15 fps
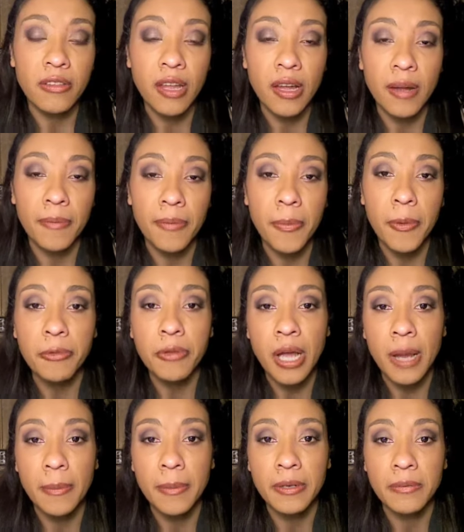the most
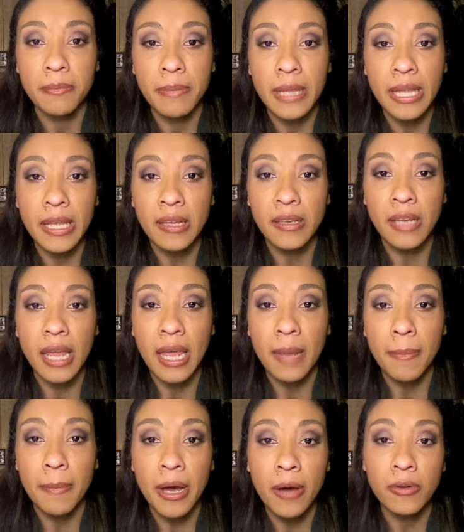common being a
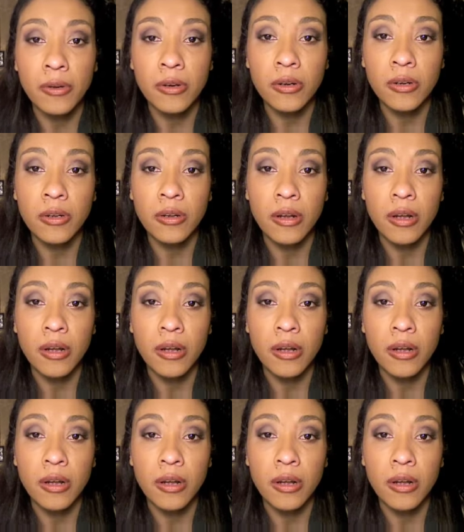powder,